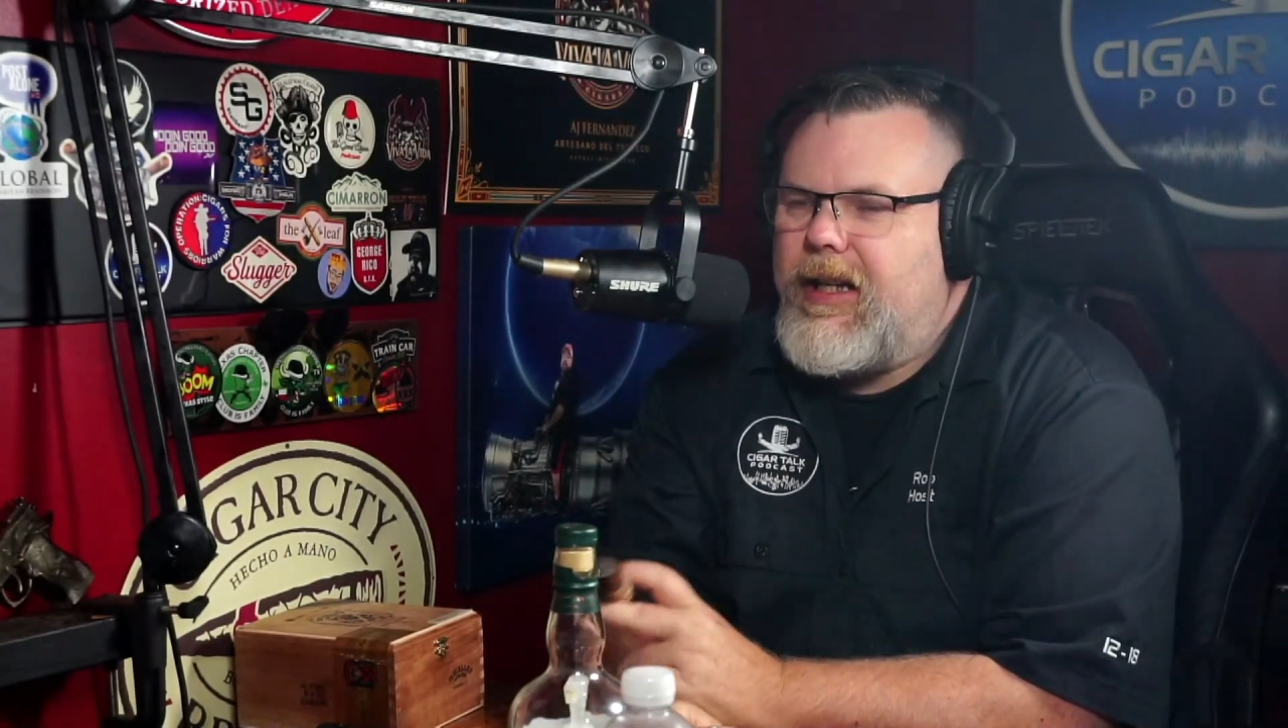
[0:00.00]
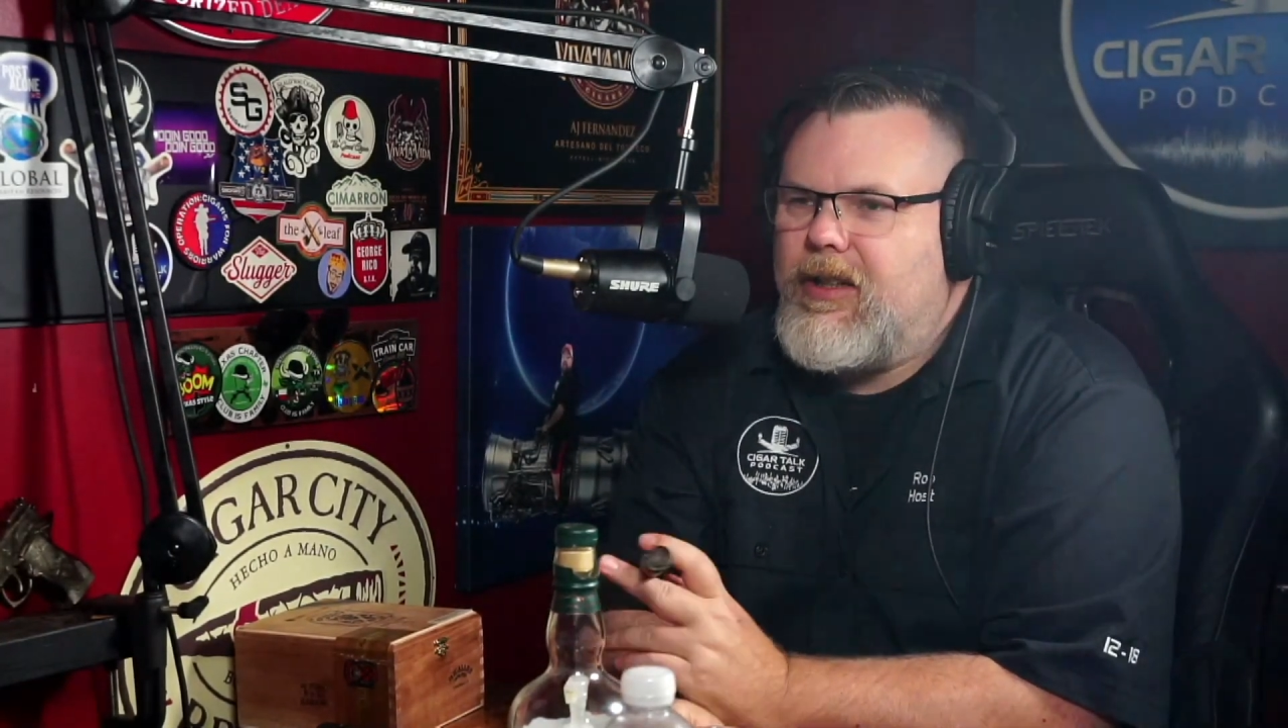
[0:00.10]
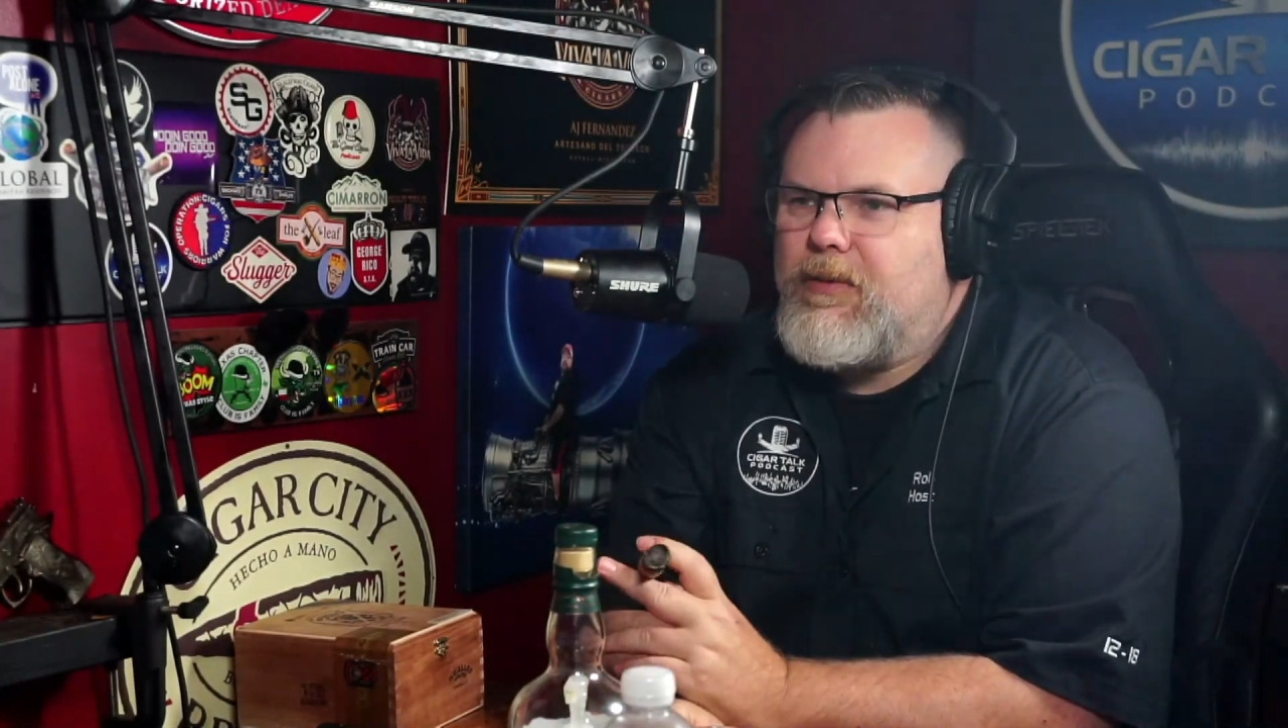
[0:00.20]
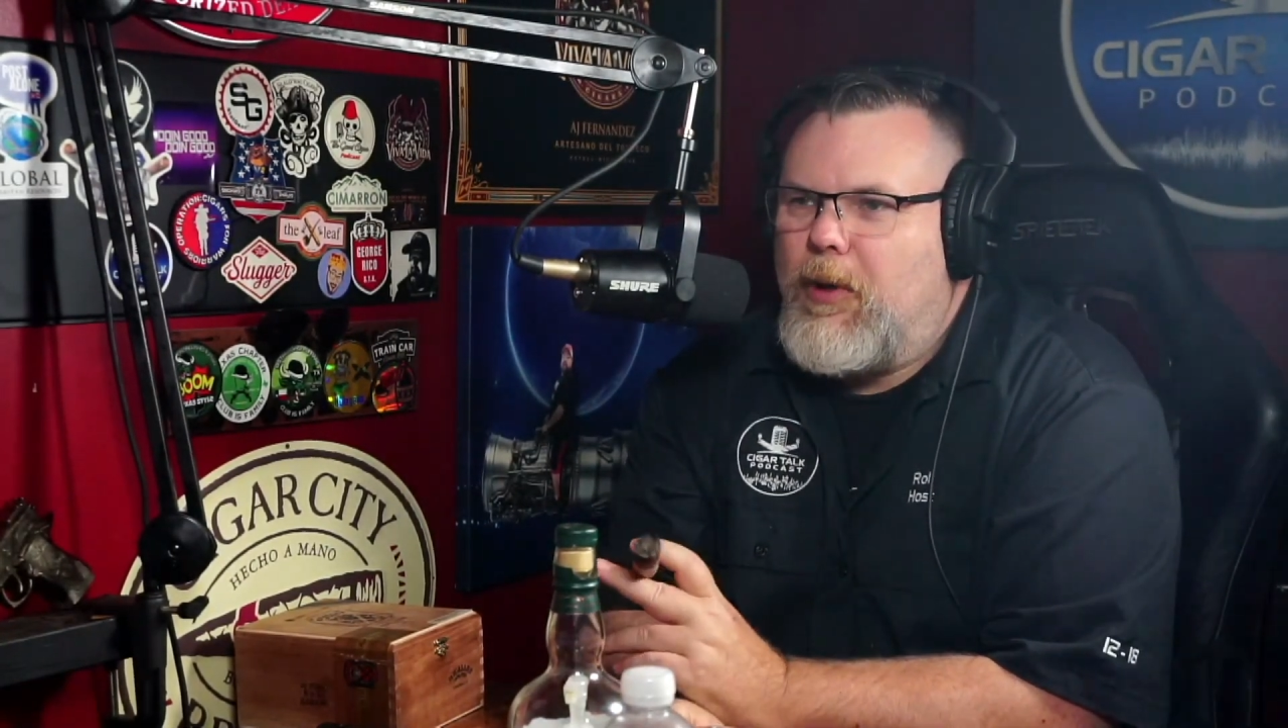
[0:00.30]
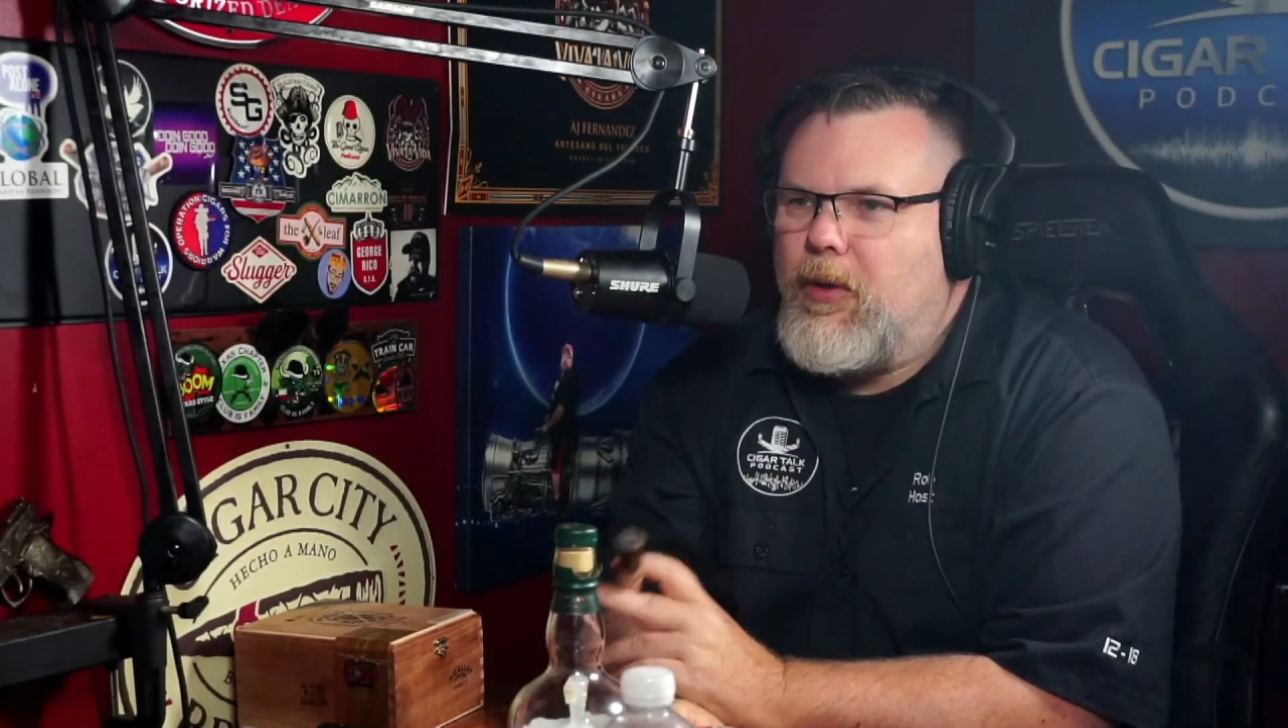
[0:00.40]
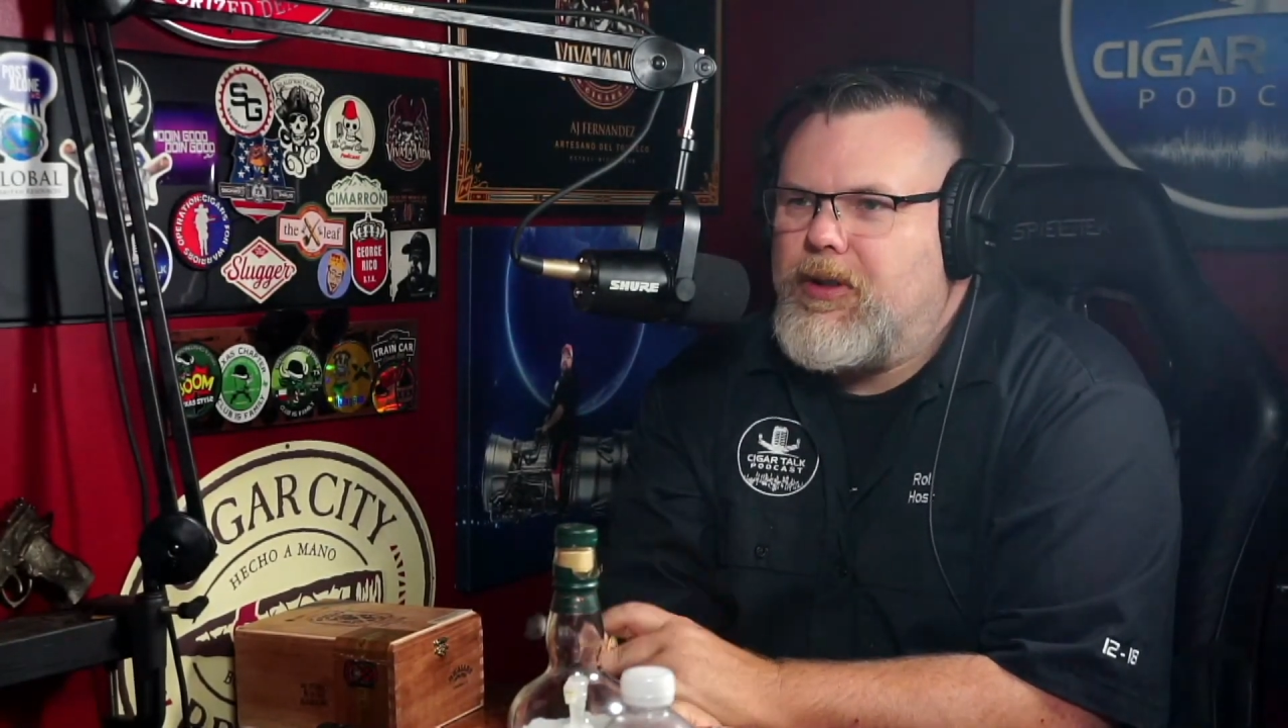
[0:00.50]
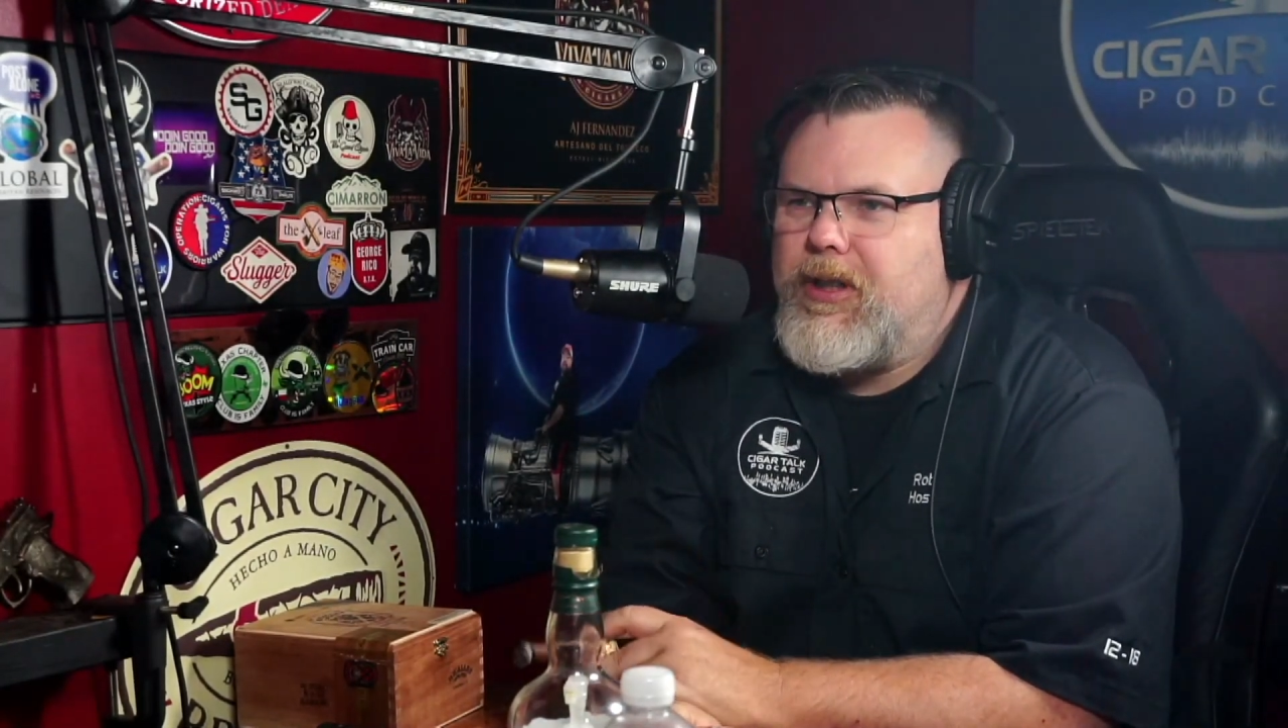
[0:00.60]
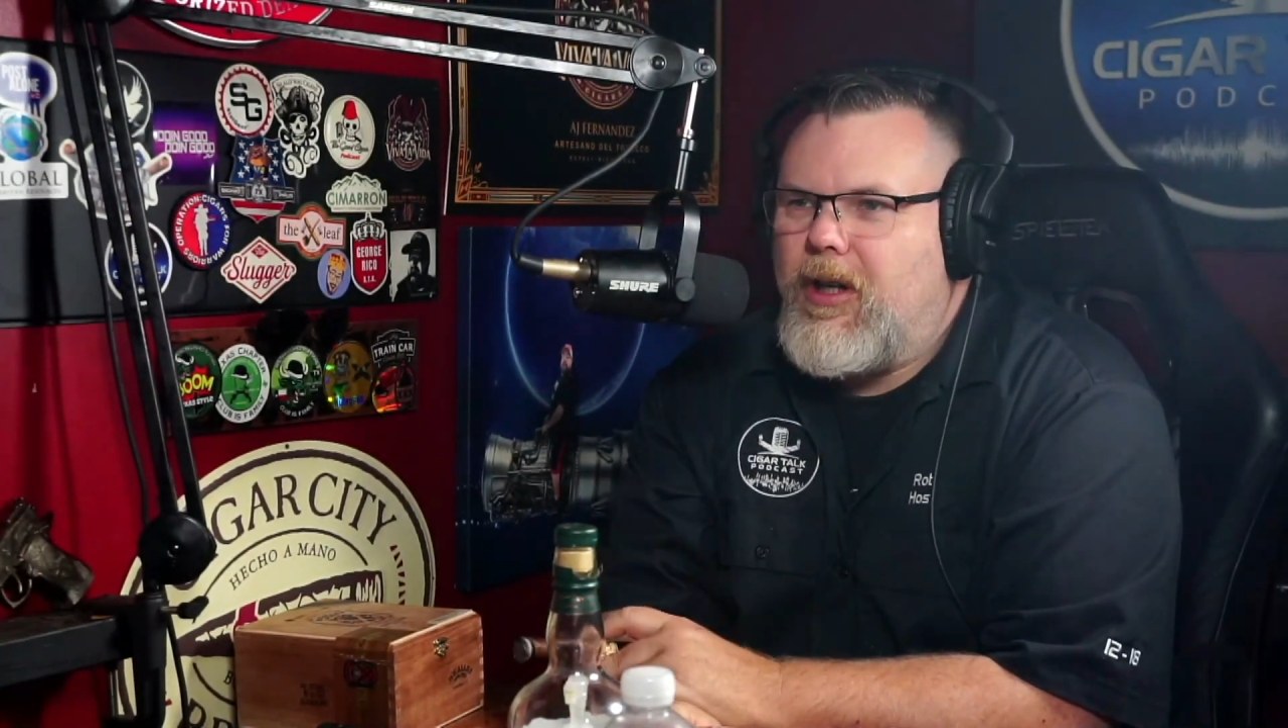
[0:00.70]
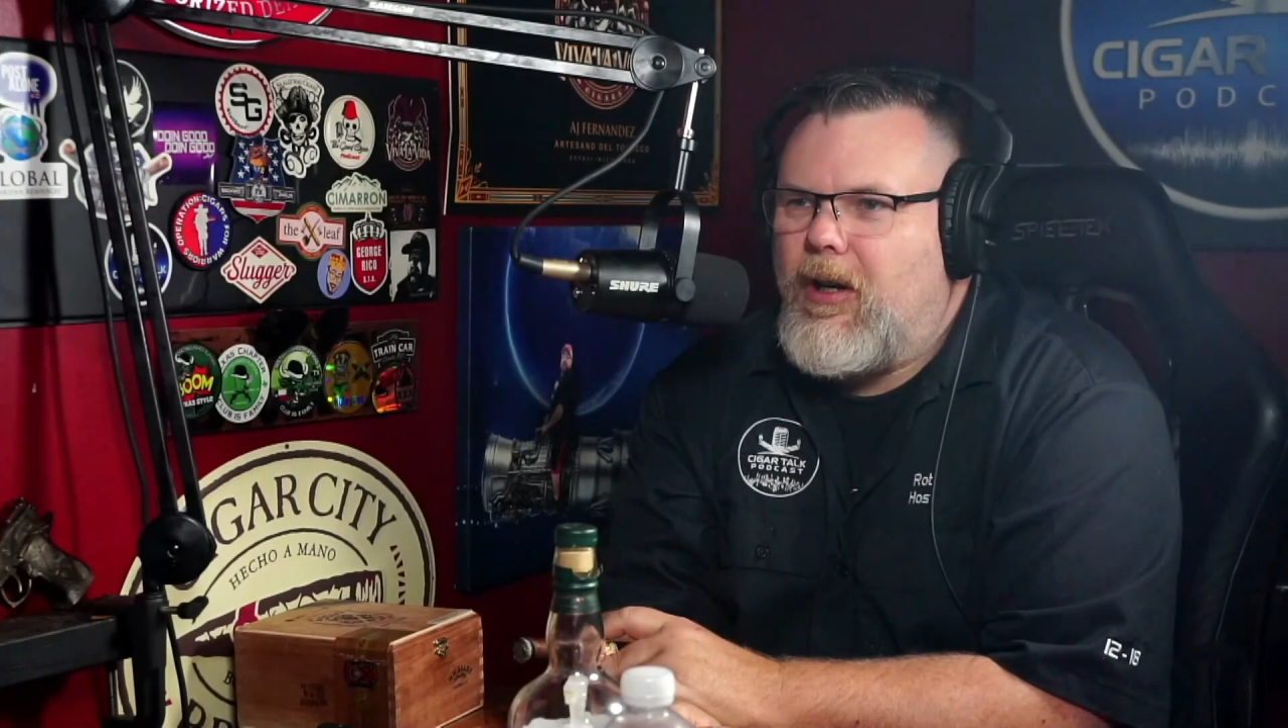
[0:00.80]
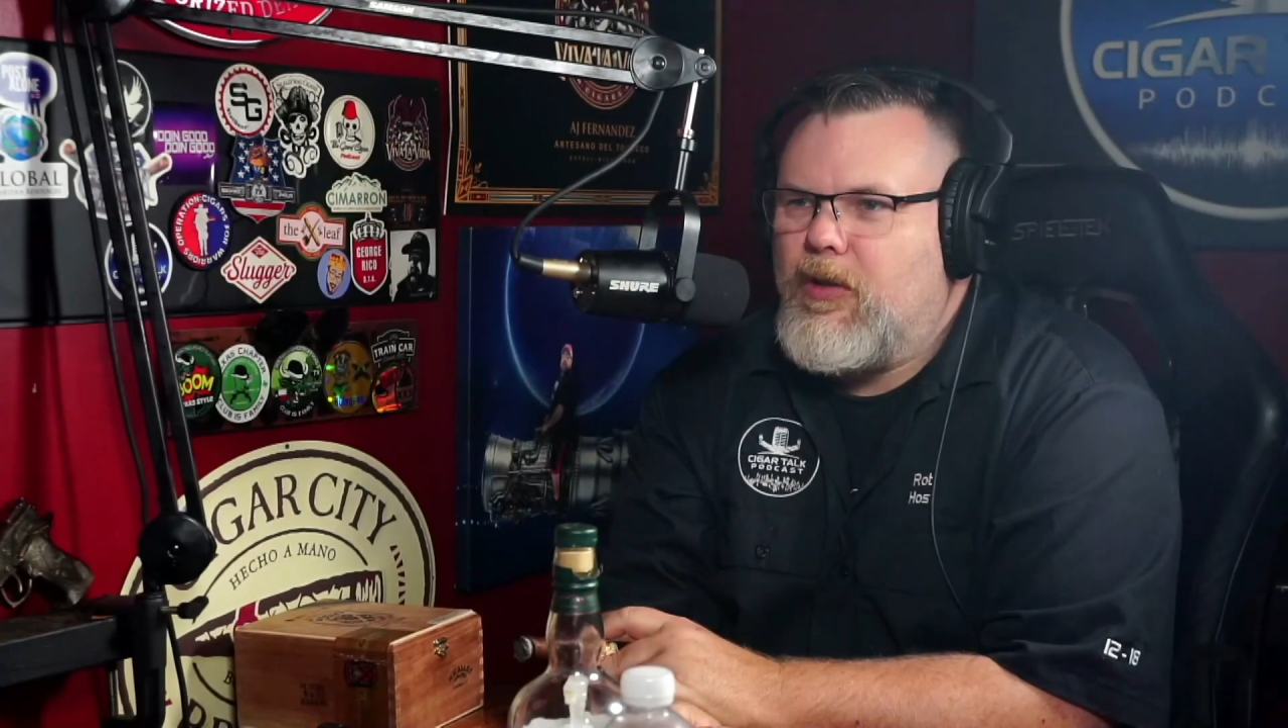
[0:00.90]
here smoking
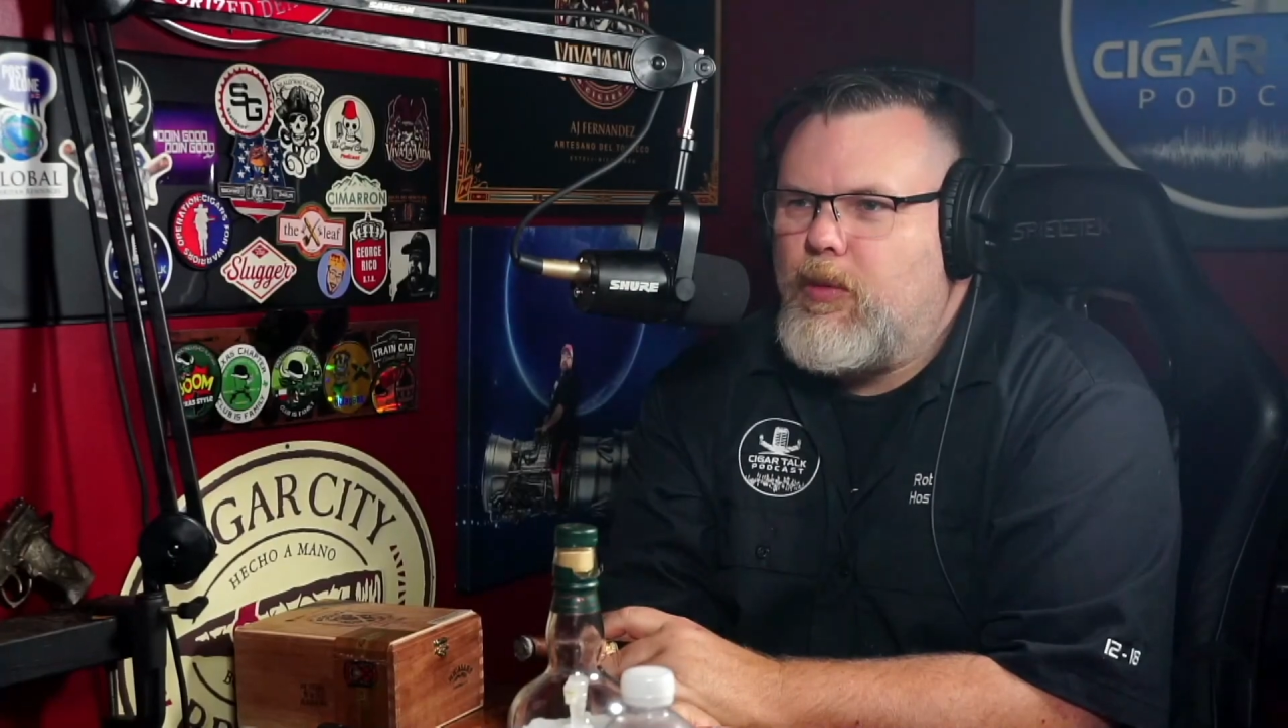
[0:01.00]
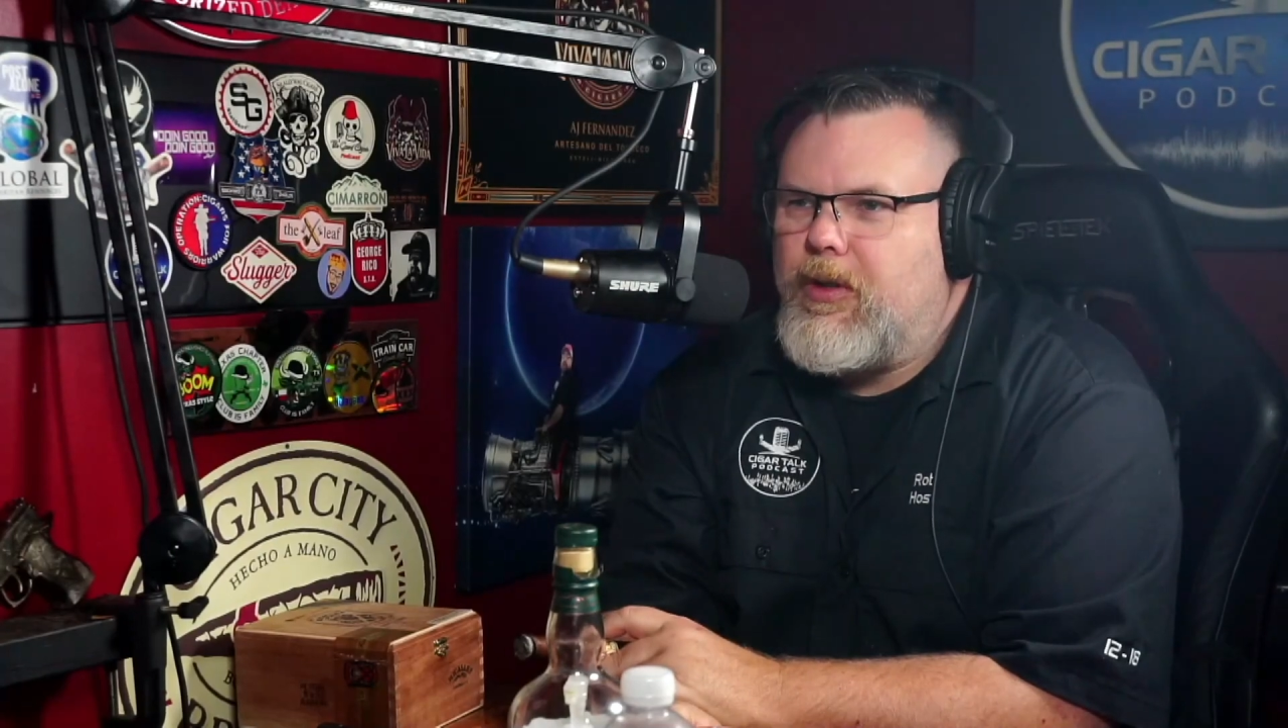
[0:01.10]
cigars